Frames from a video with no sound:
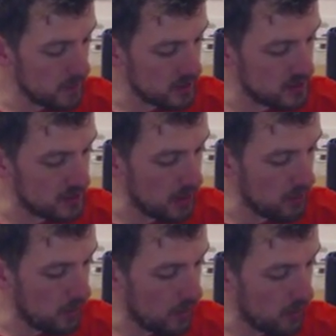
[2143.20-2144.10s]

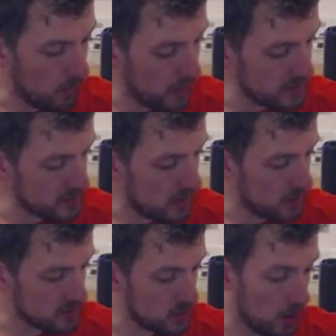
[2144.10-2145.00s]
So the White
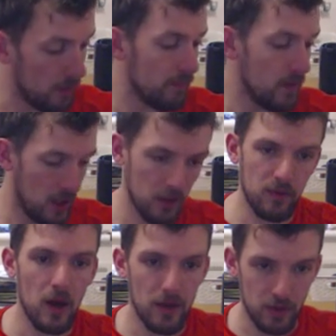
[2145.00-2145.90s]
Scars got a
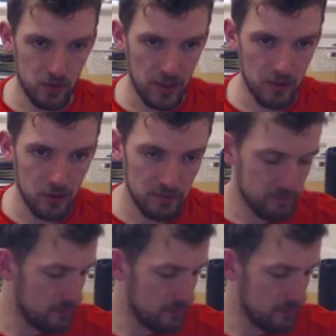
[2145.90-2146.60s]
Leviathan Dreadnought.